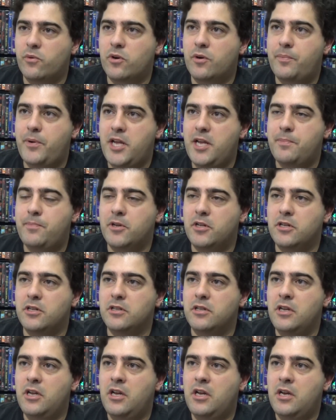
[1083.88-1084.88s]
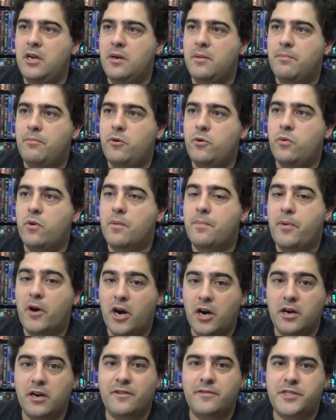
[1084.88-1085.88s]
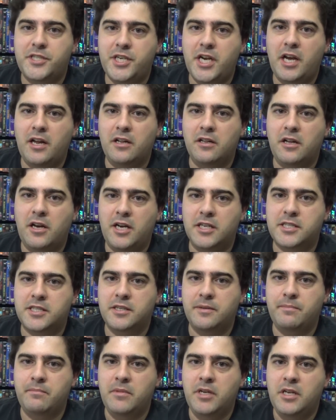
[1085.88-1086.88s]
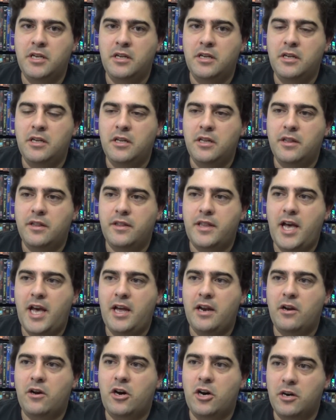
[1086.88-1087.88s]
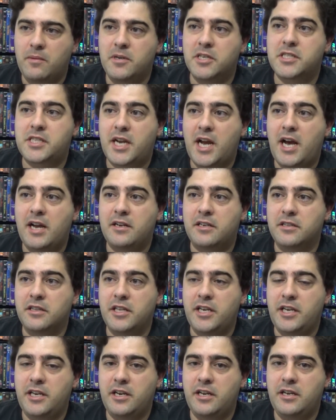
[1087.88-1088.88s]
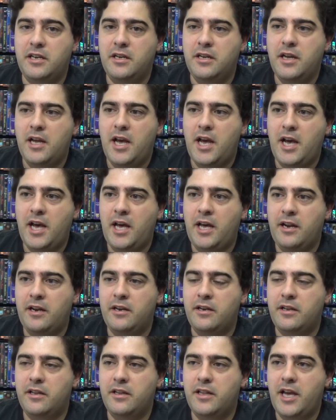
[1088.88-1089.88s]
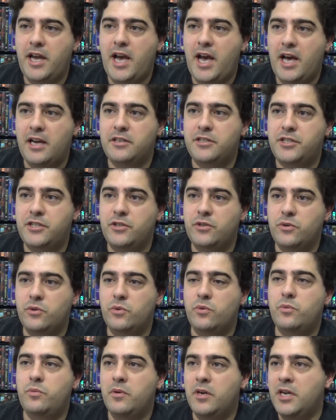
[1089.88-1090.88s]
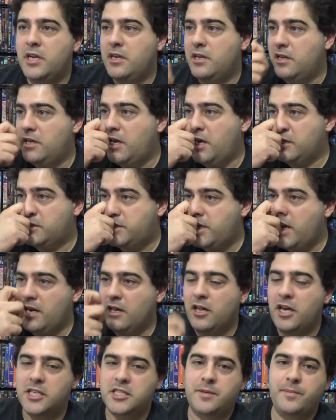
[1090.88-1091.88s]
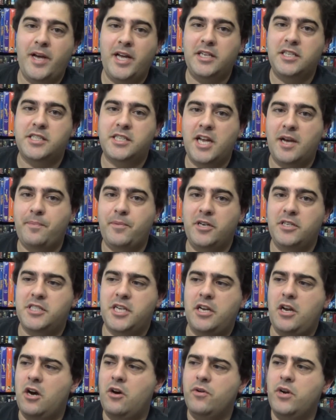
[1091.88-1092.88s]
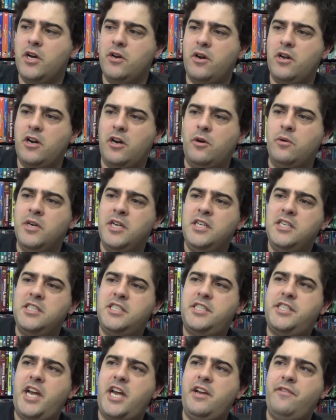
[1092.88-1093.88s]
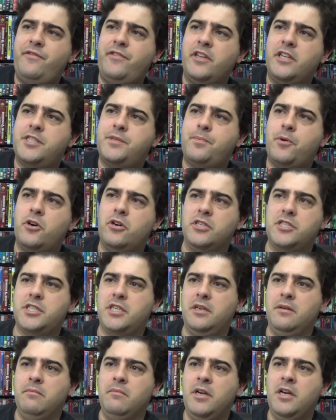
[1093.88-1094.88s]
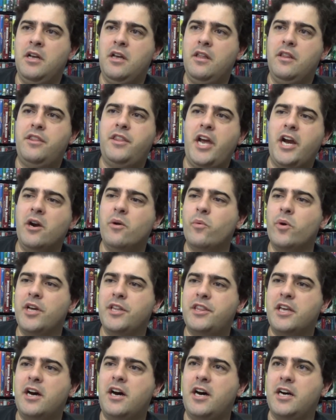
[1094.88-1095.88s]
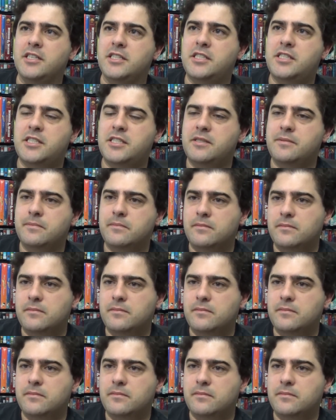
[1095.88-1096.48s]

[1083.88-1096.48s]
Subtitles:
were people who were part of Channel Awesome that almost got deleted, and they had to, Channel Awesome had to step in and say, oh, no, save this person. They're with us.